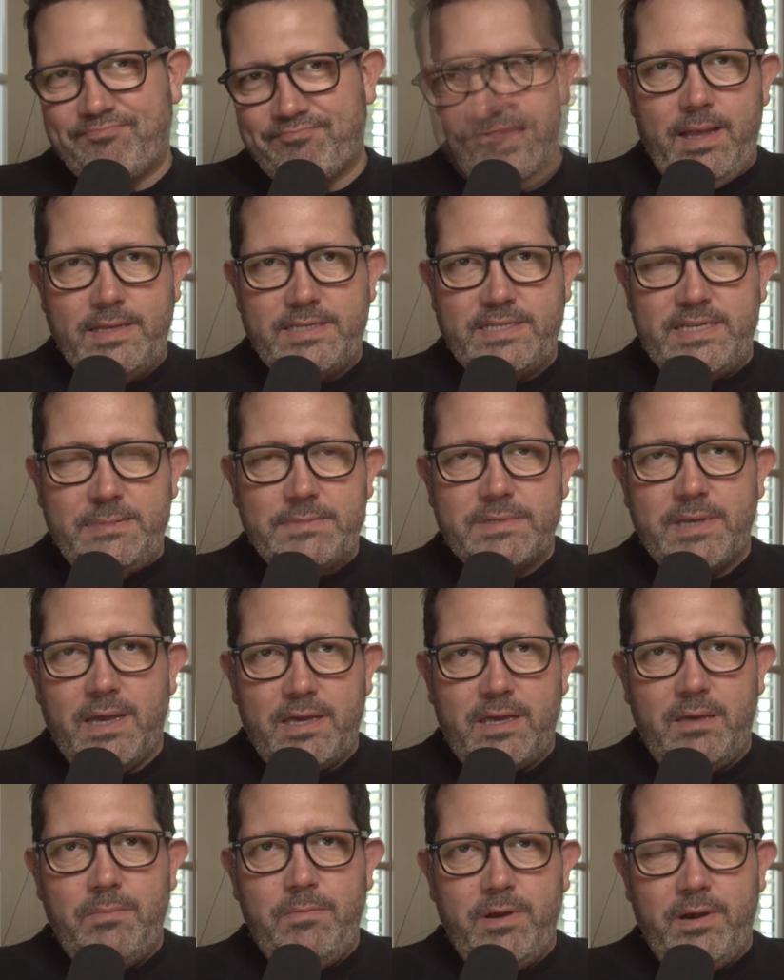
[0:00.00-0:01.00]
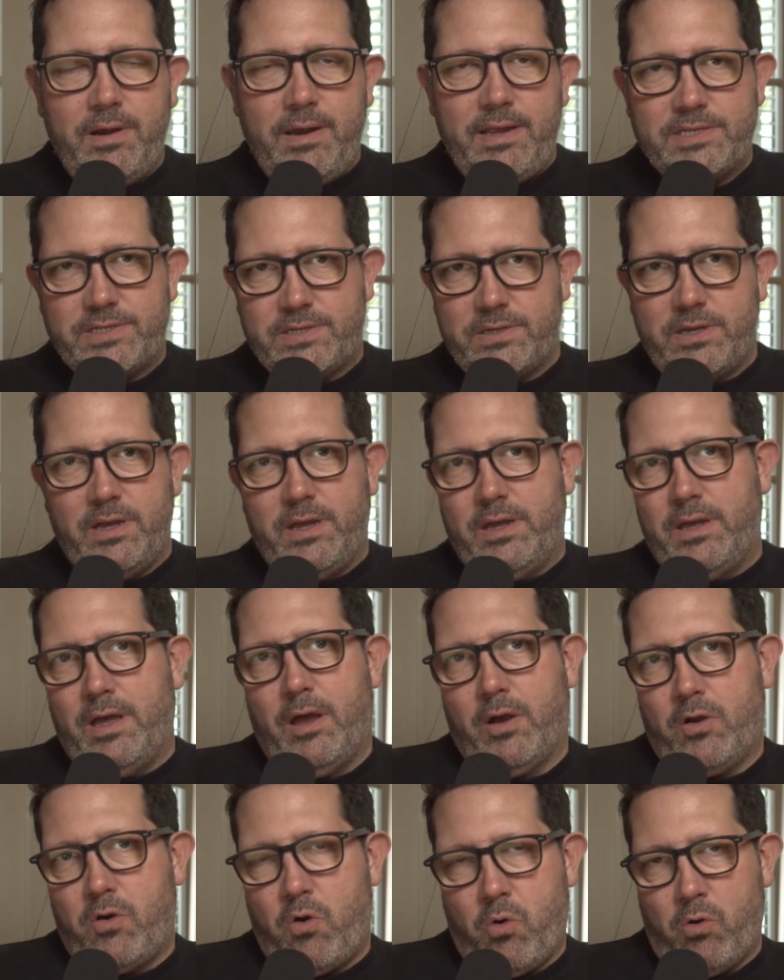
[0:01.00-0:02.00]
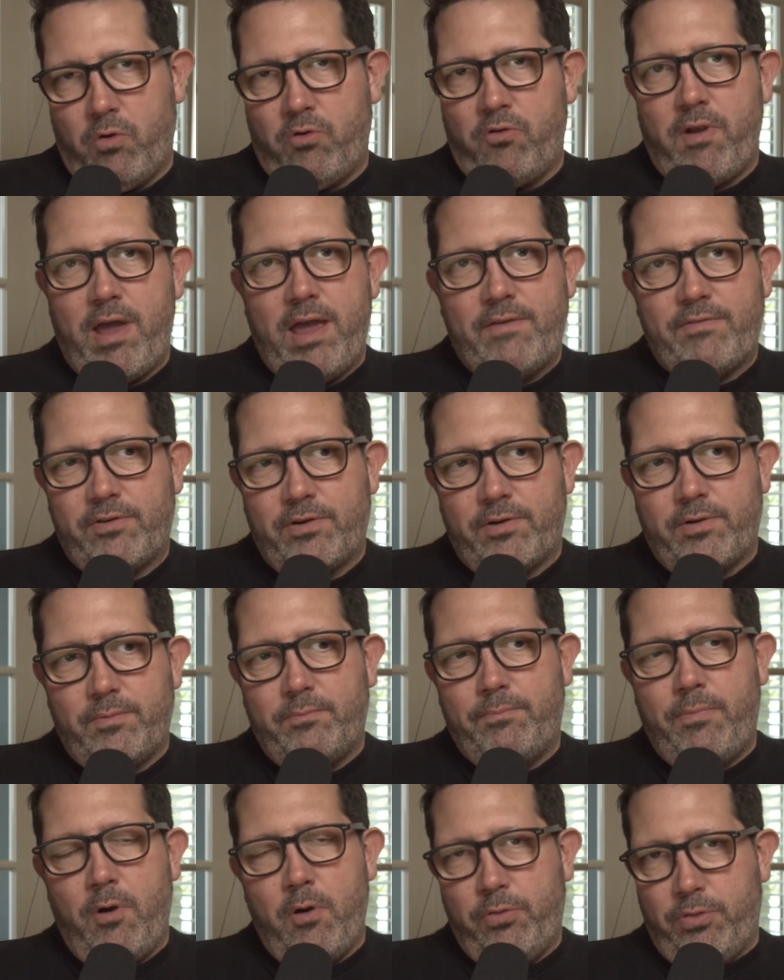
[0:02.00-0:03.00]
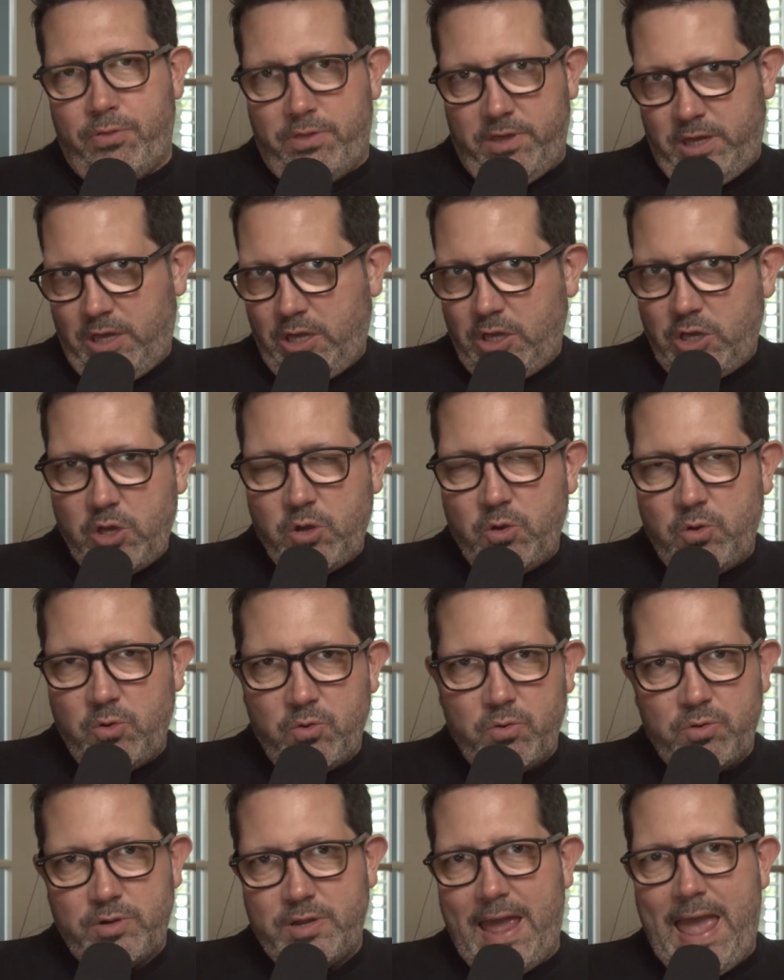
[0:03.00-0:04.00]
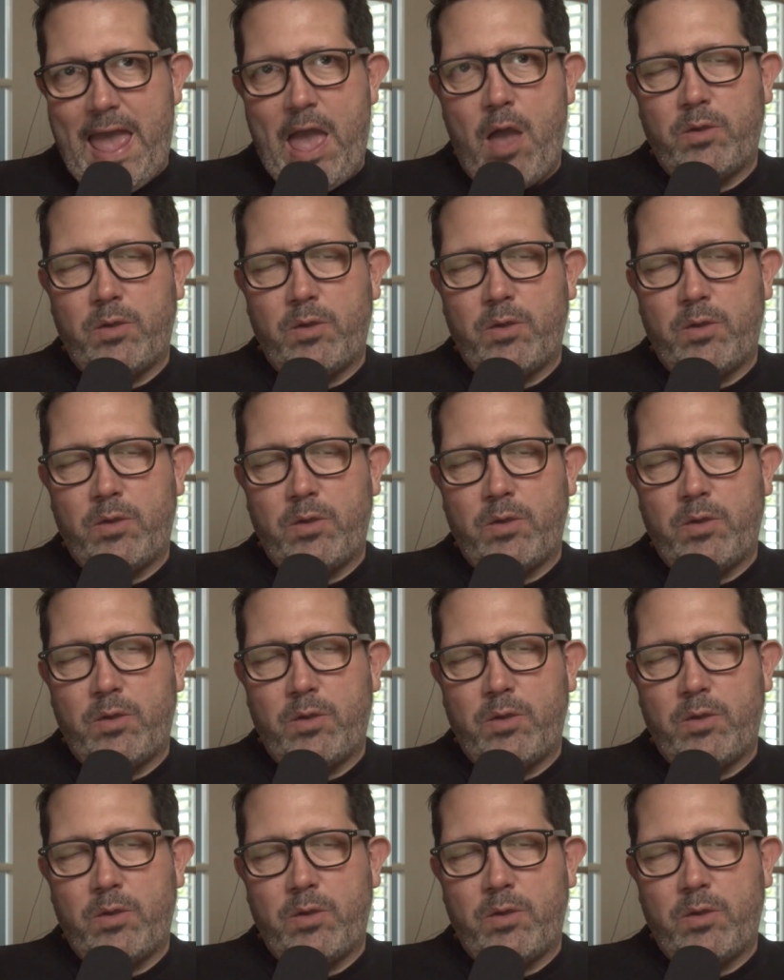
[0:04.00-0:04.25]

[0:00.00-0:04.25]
It seems like community is a core driver, both to you, to how